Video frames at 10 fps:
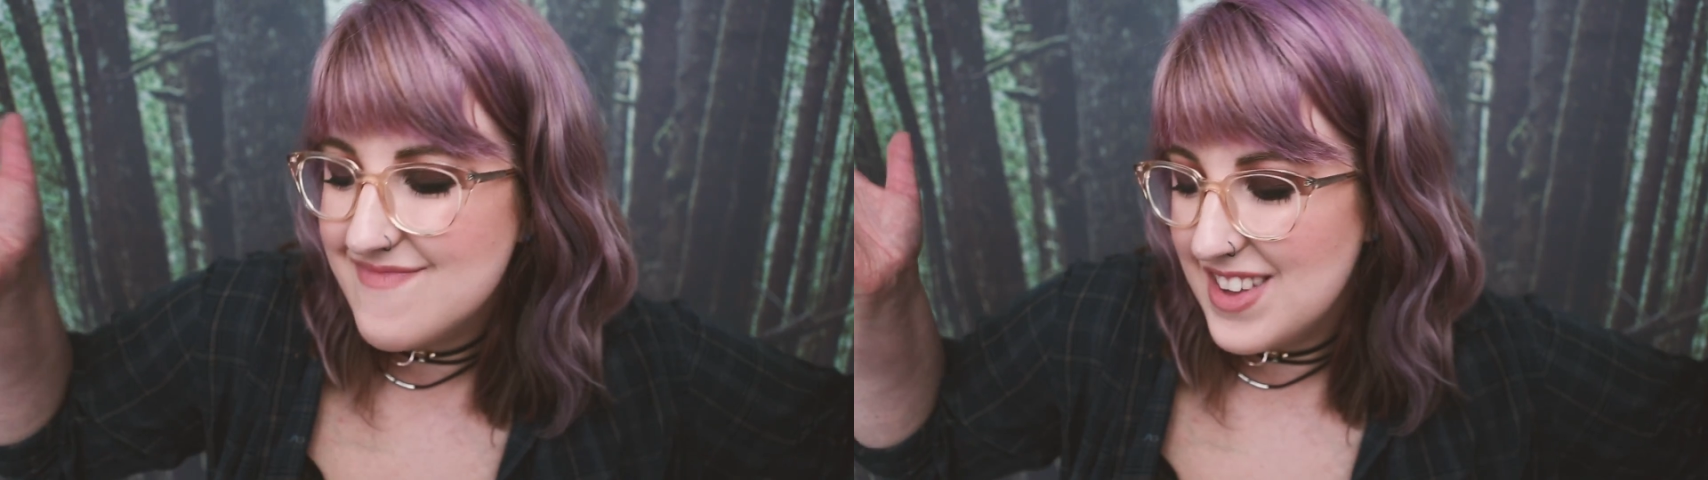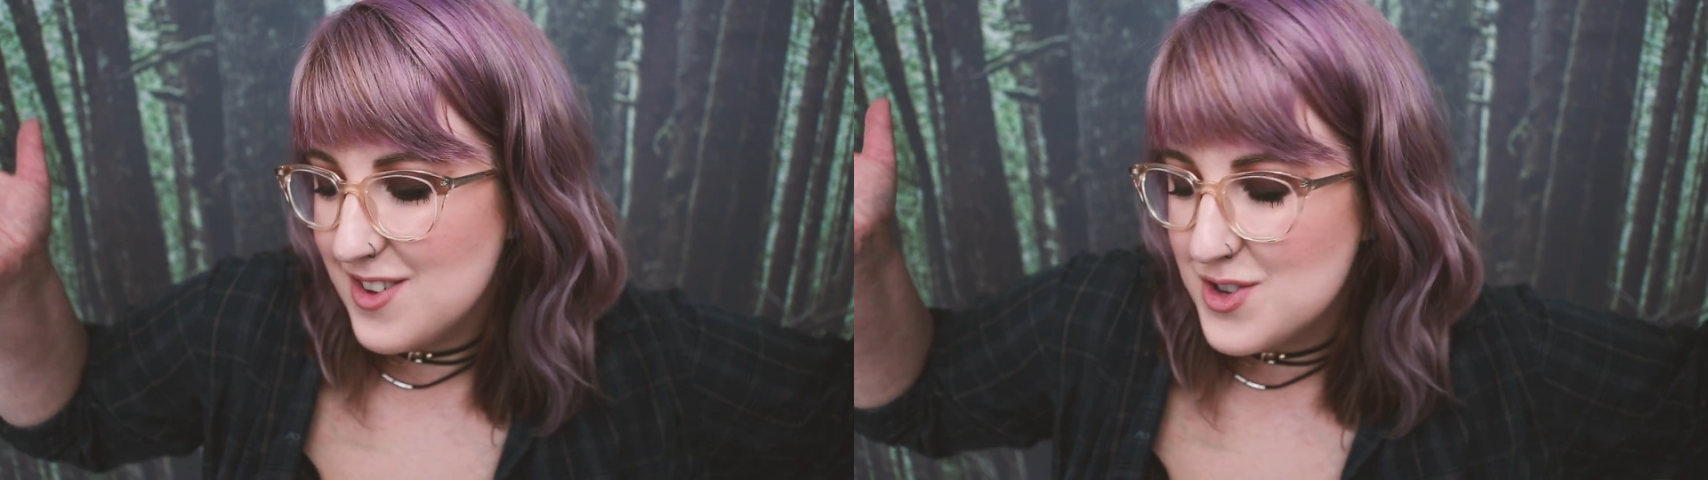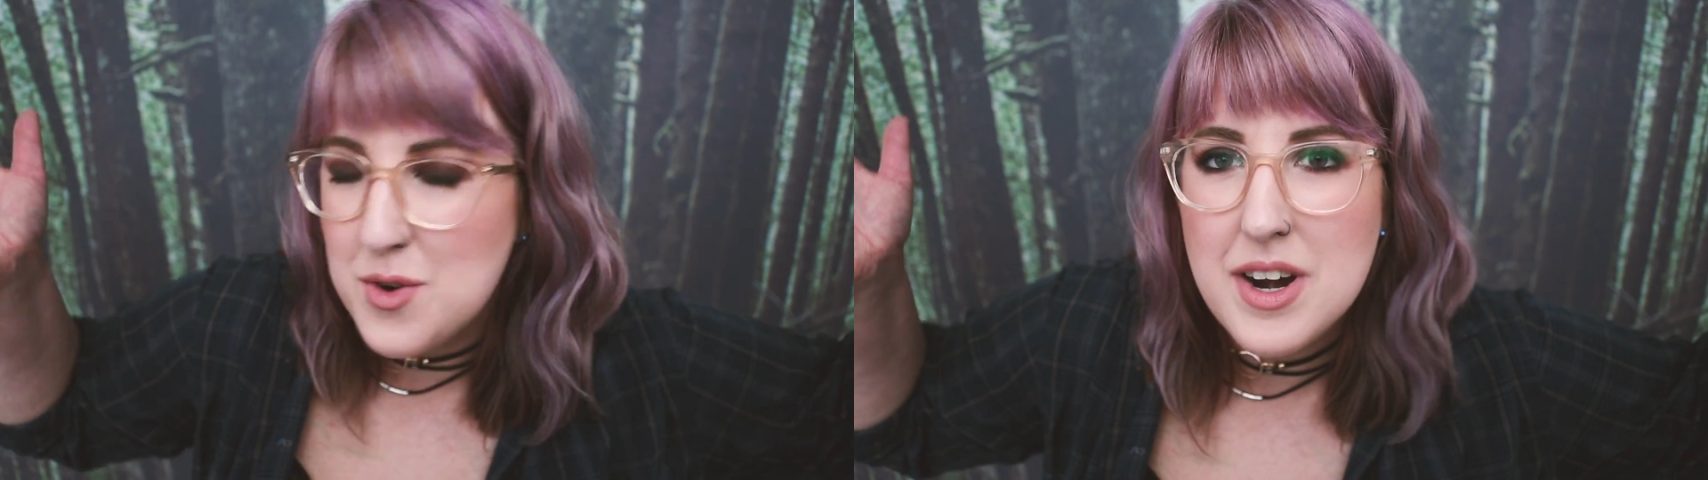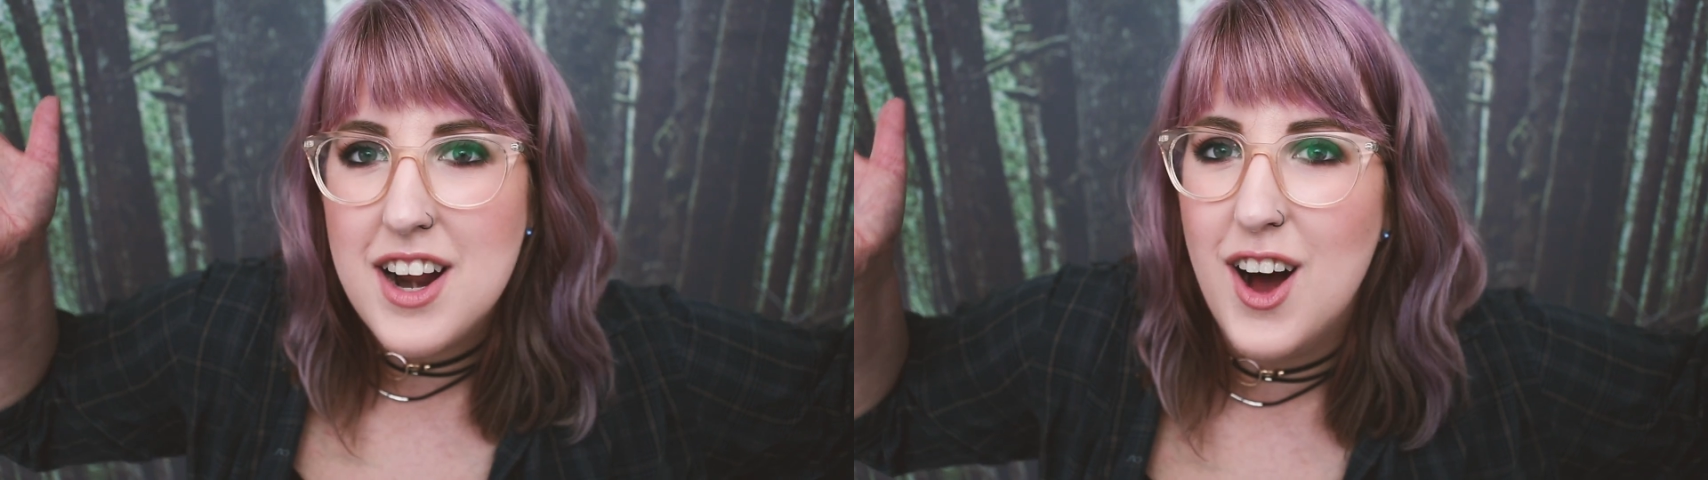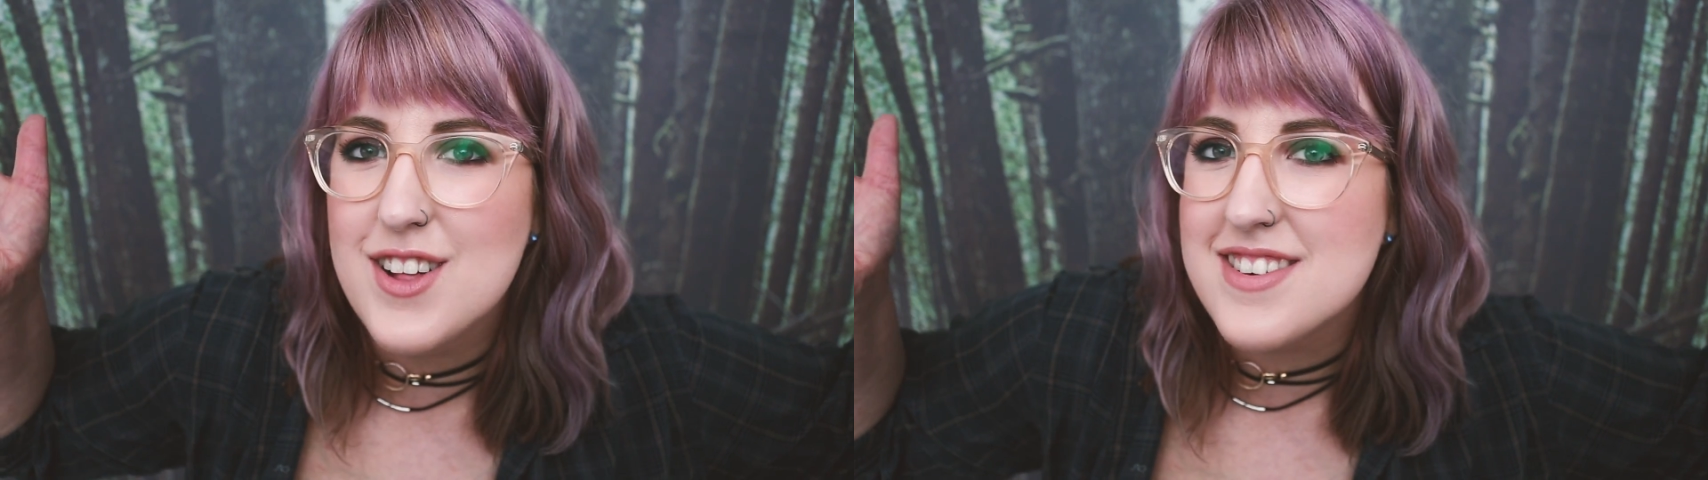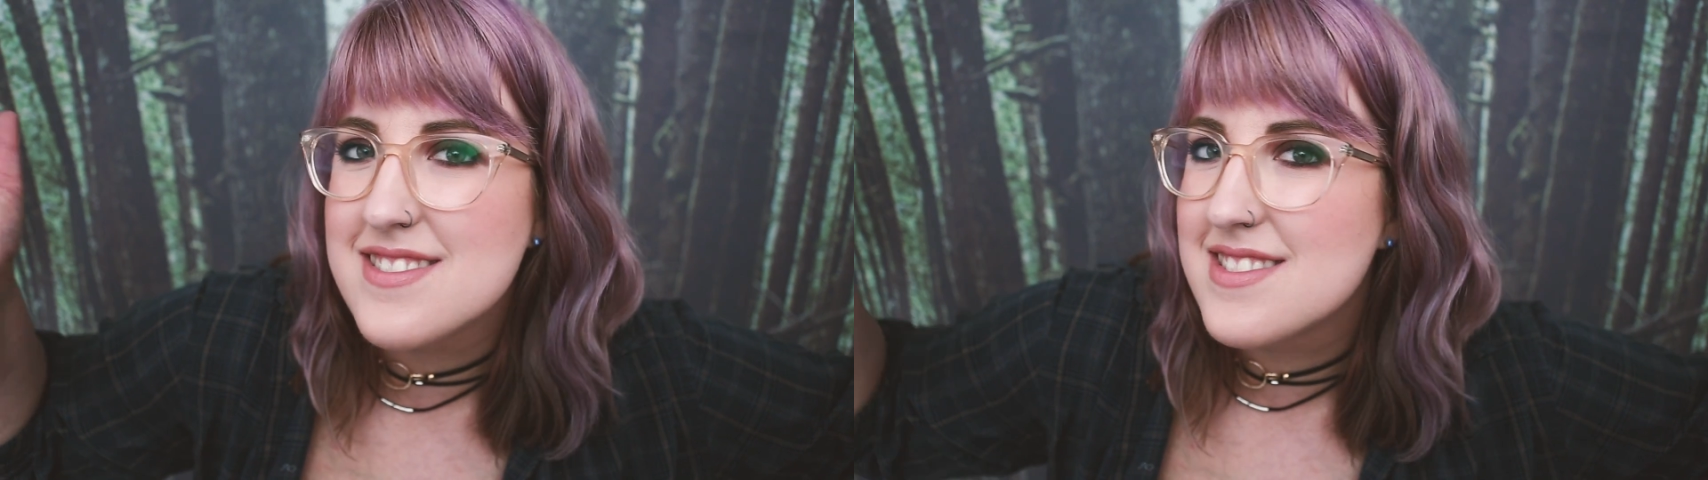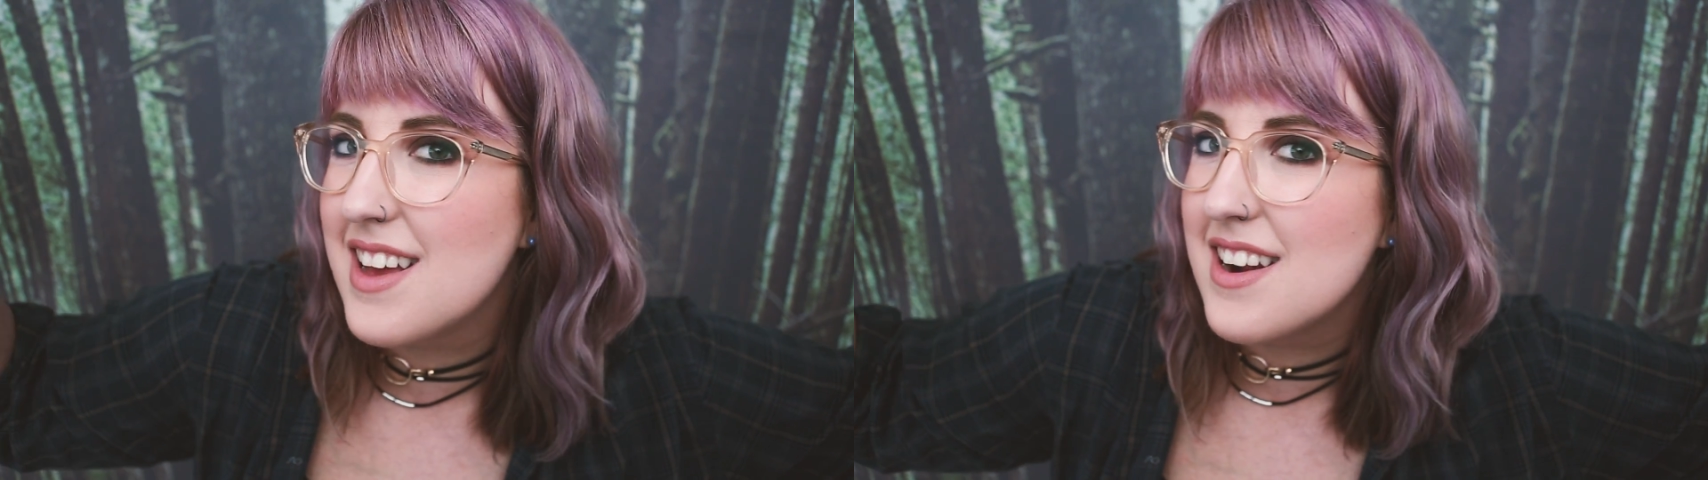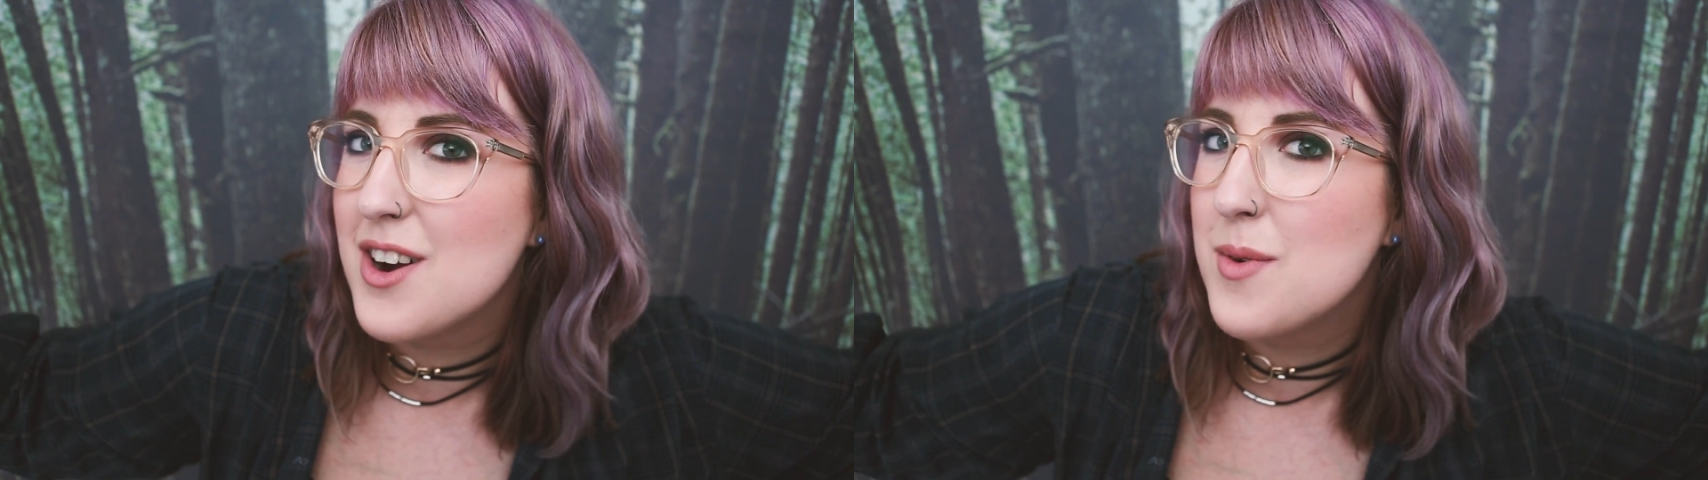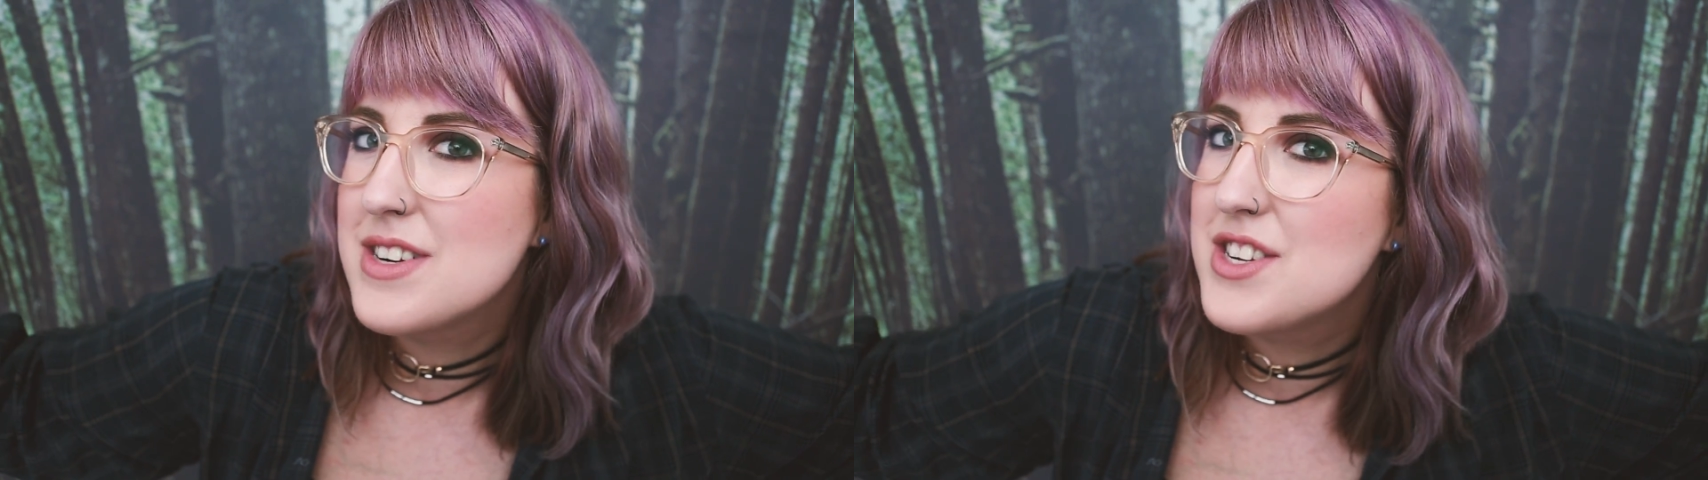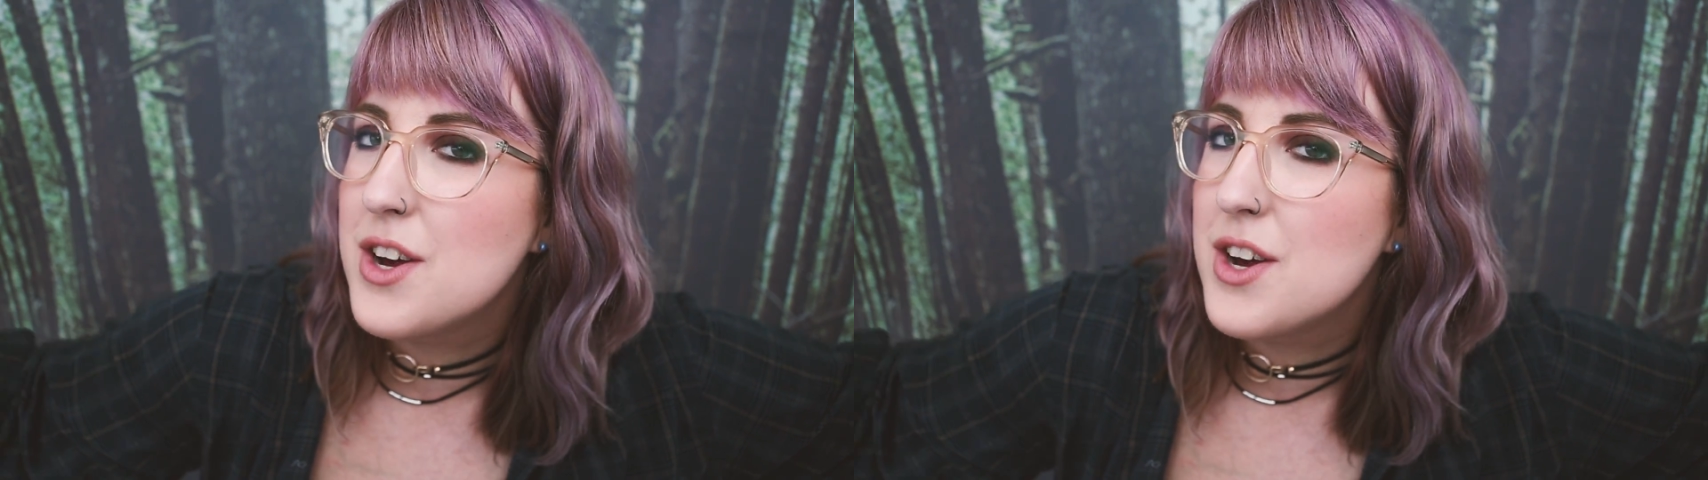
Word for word: it's twenty dollars, so I don't know what to